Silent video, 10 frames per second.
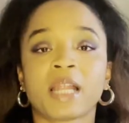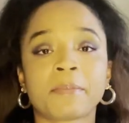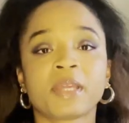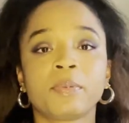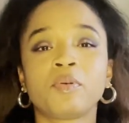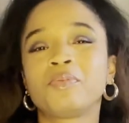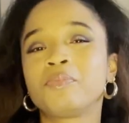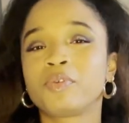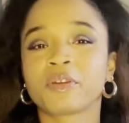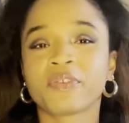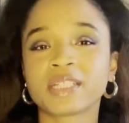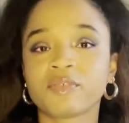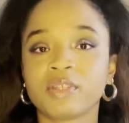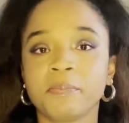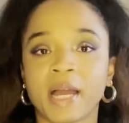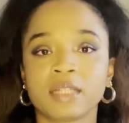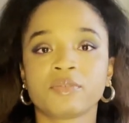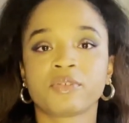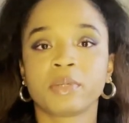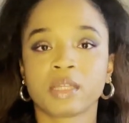Black people were effectively
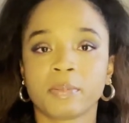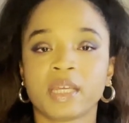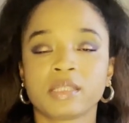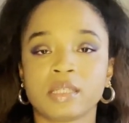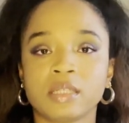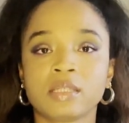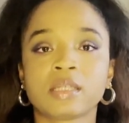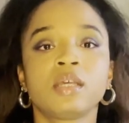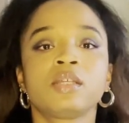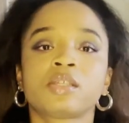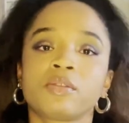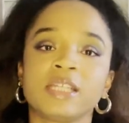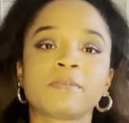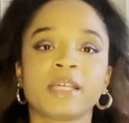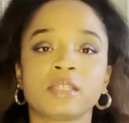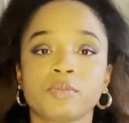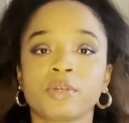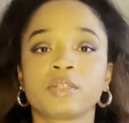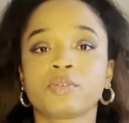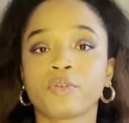banned from other places, so these places
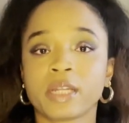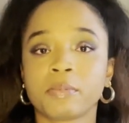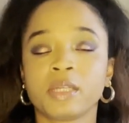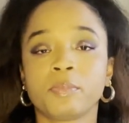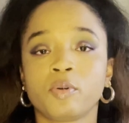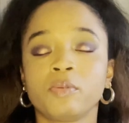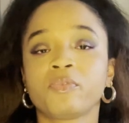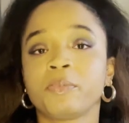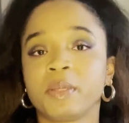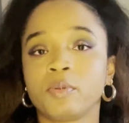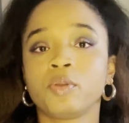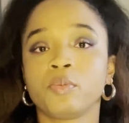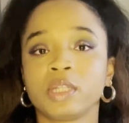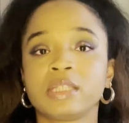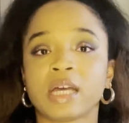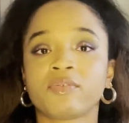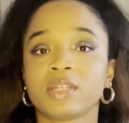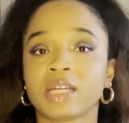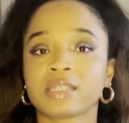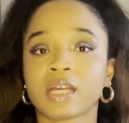were incredibly important for people who wanted to have a
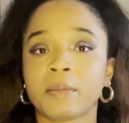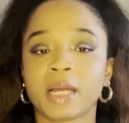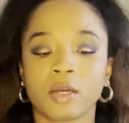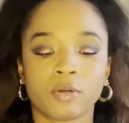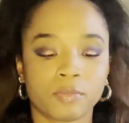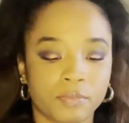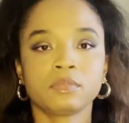nice time out.